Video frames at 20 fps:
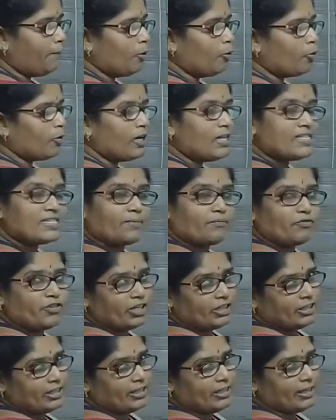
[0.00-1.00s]
plural
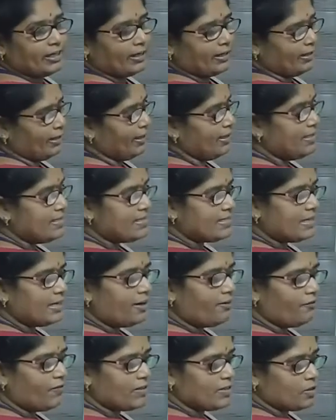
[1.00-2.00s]
subject here, instead
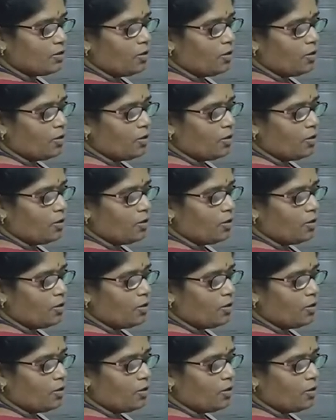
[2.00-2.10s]
of a